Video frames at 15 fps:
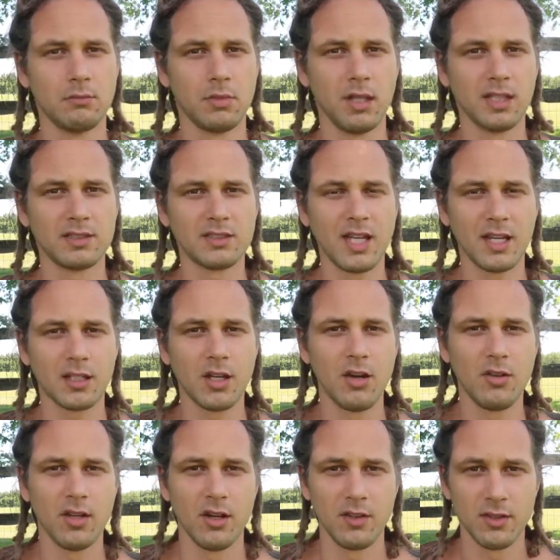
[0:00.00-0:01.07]
But let's not
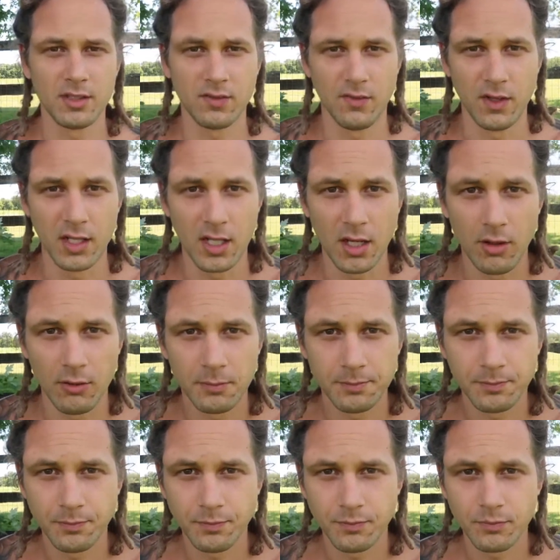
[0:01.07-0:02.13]
go there in this video.
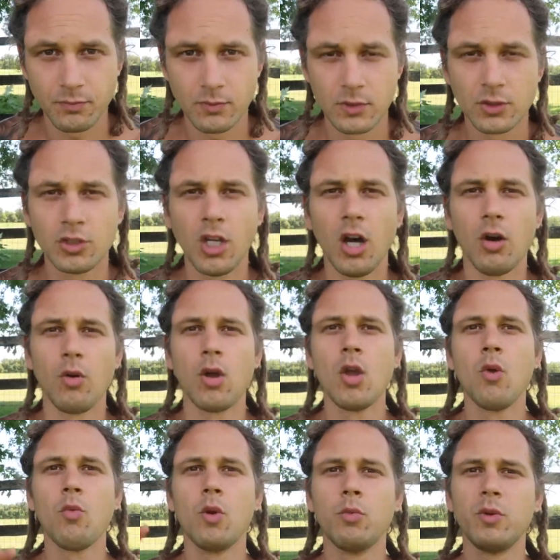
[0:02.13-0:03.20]
So,
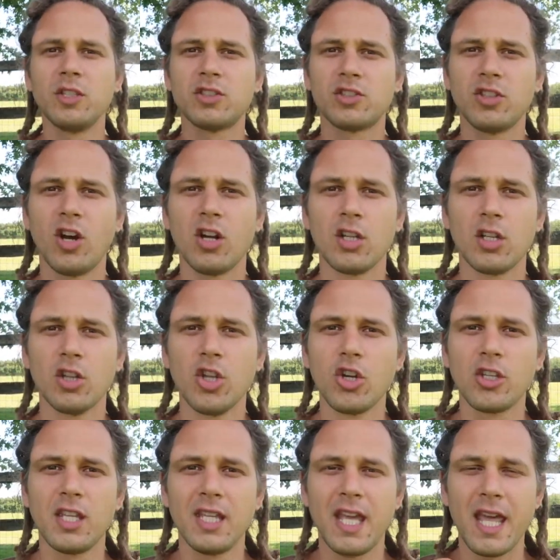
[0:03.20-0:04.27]
when we start
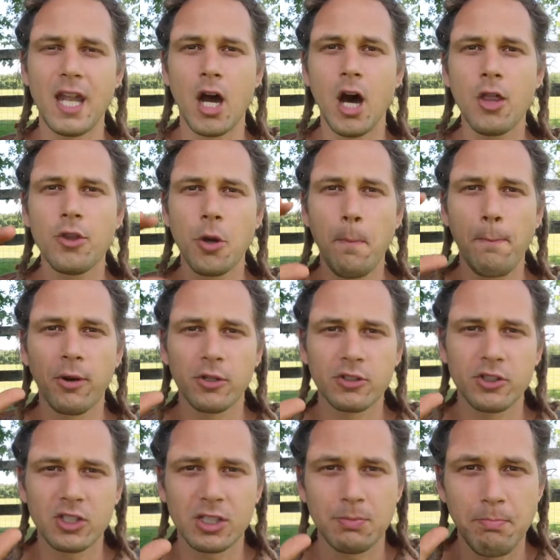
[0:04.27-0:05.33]
looking at other
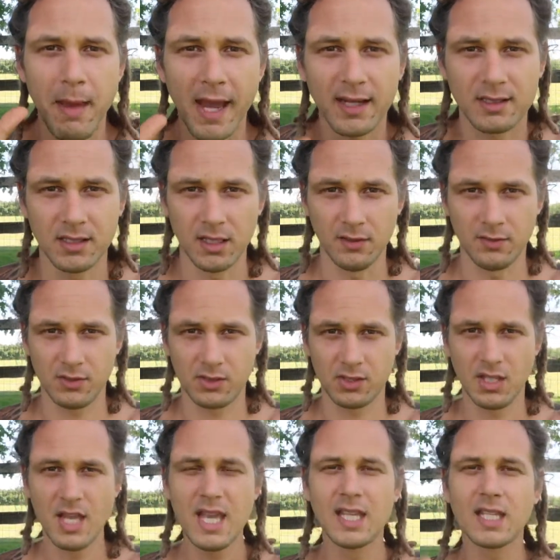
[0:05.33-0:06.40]
perspectives,
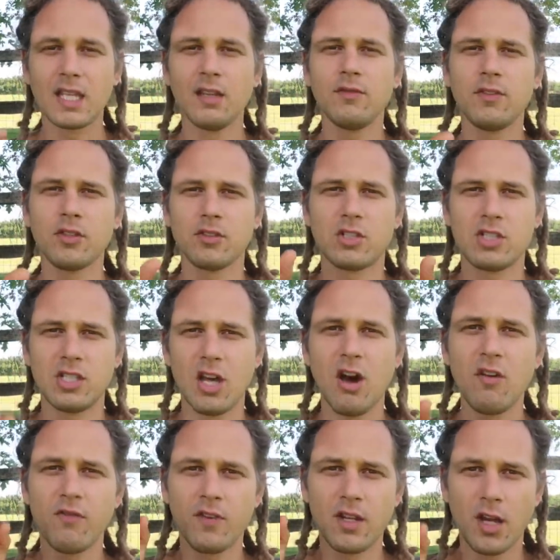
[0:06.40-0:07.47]
give
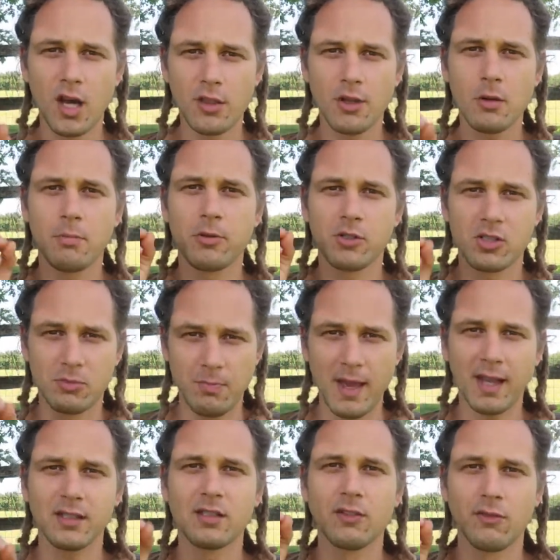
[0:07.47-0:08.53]
yourself another
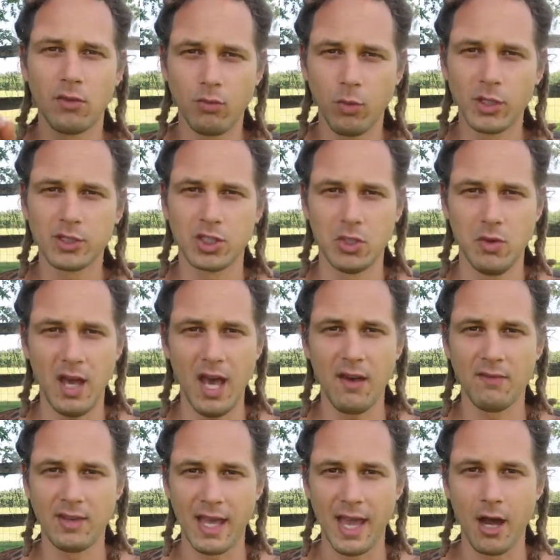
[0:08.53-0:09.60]
perspective of what you
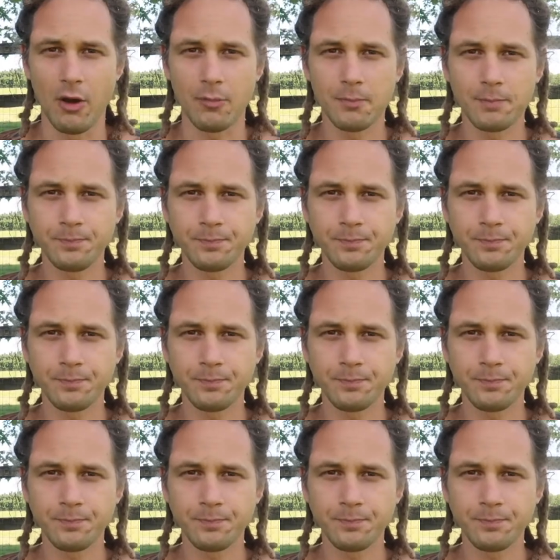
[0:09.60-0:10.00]
have now.